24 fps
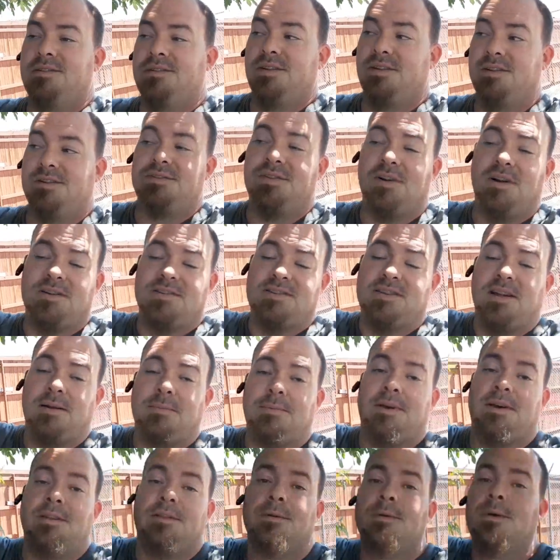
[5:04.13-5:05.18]
to the truck
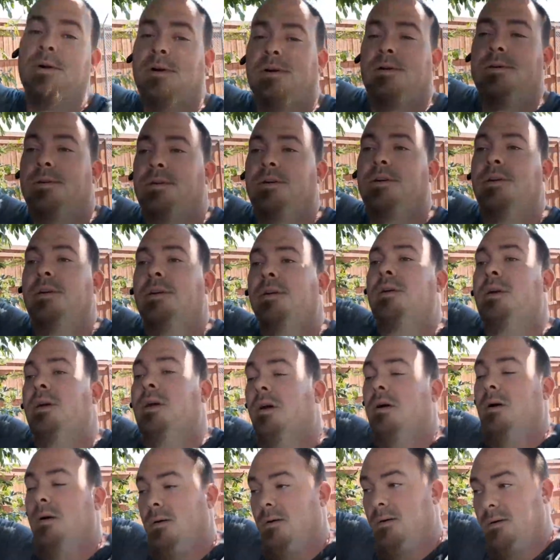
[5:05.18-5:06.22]
stop down the road,
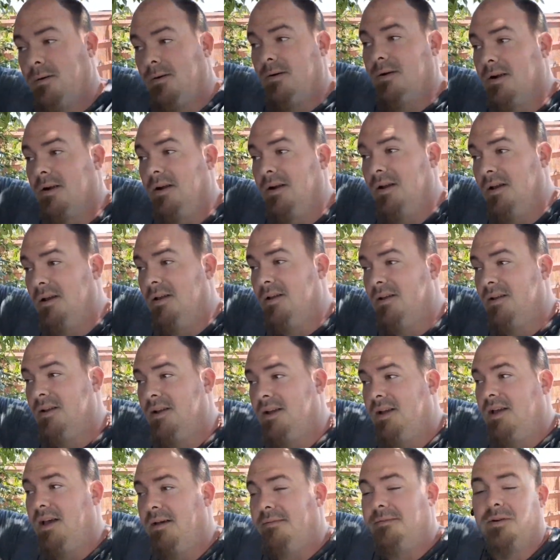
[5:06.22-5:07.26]
or
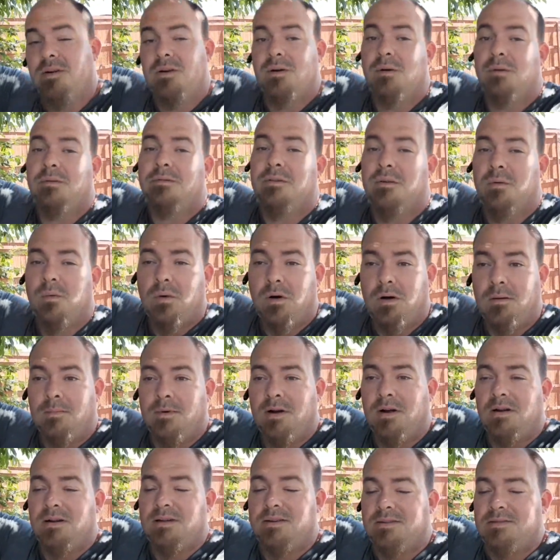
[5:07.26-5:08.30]
I'm gonna go over to
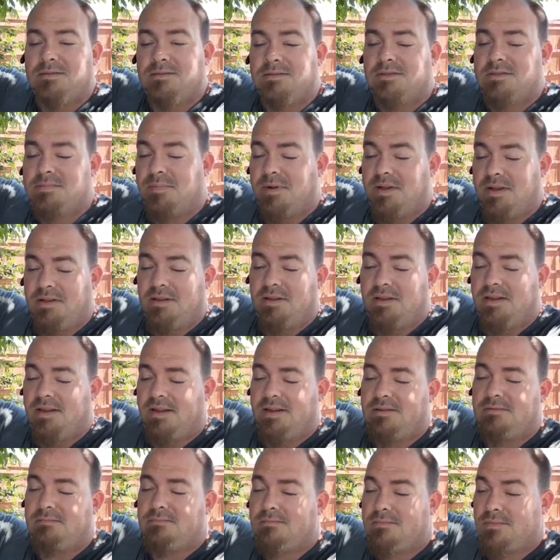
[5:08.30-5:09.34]
Walmart and spend
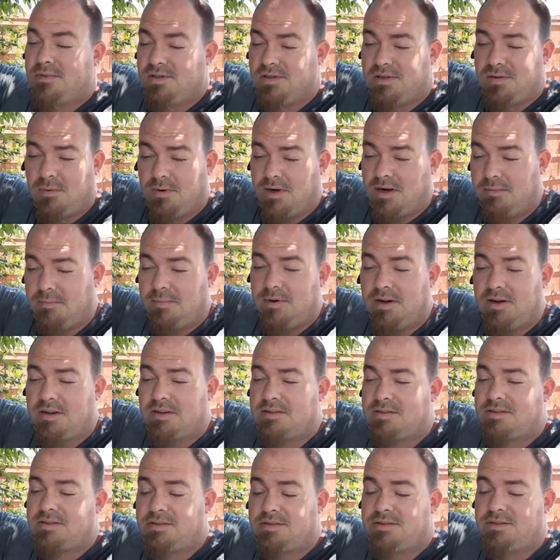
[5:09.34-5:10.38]
like 20
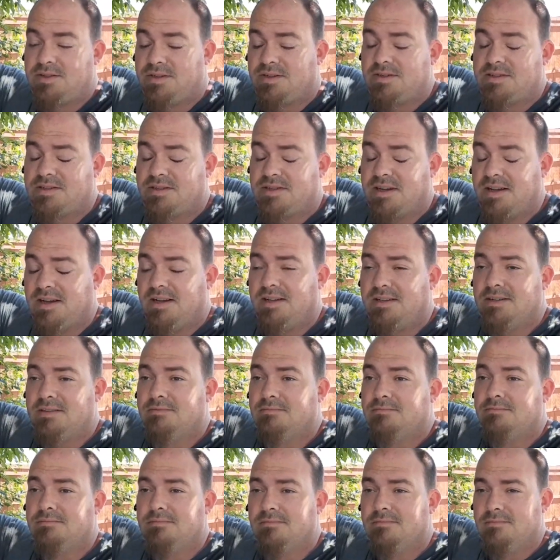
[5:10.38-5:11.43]
bucks just
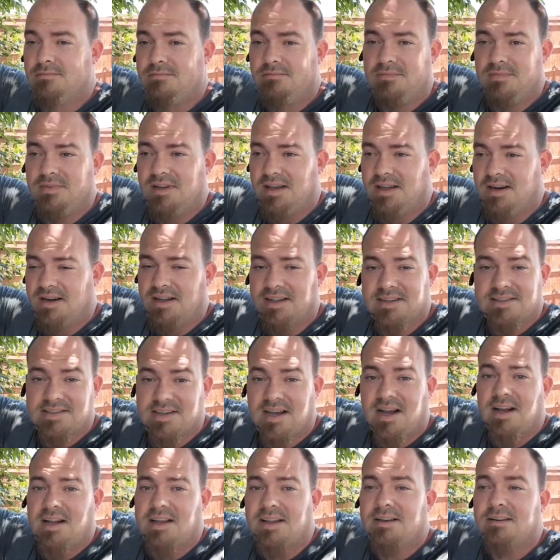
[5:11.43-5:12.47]
on getting a
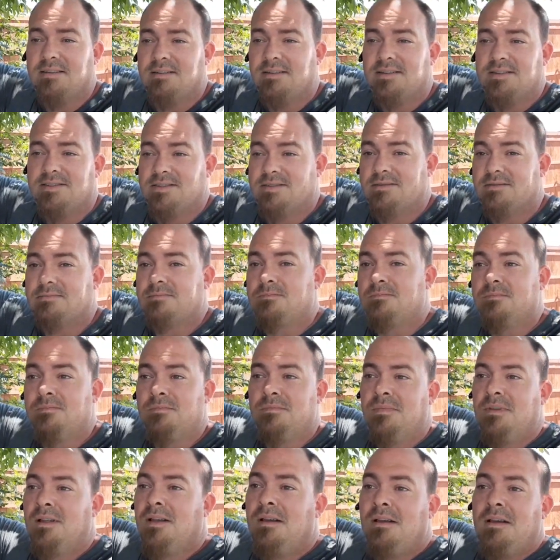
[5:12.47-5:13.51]
socket, because
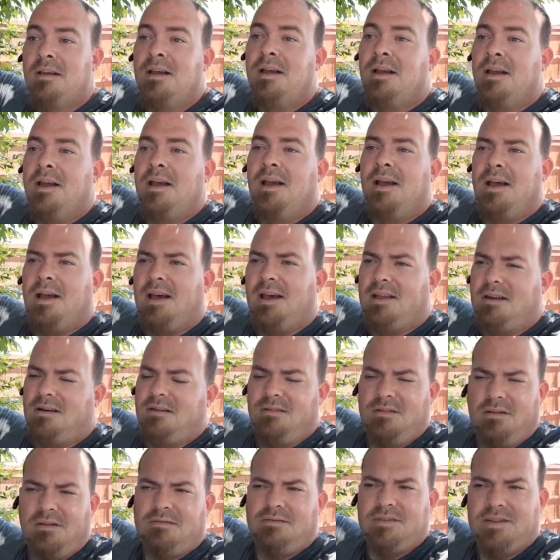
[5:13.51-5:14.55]
I
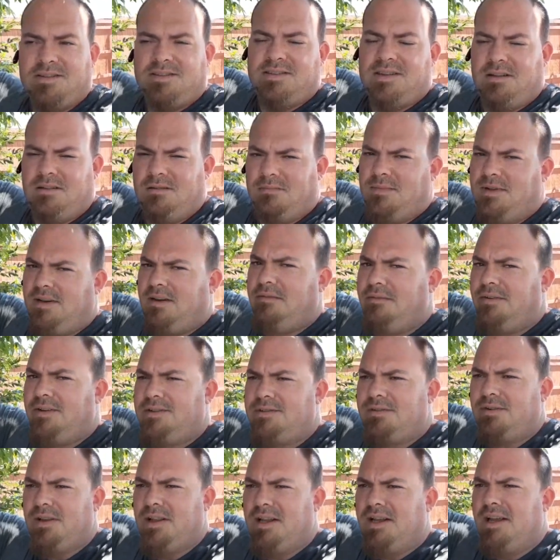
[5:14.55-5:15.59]
don't know if they sell them
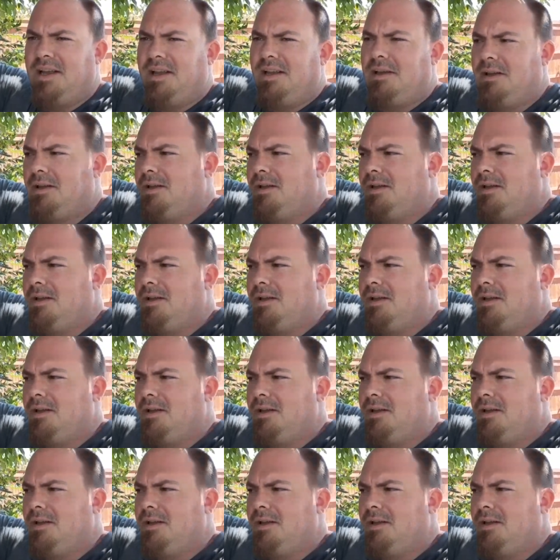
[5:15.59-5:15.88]
individually.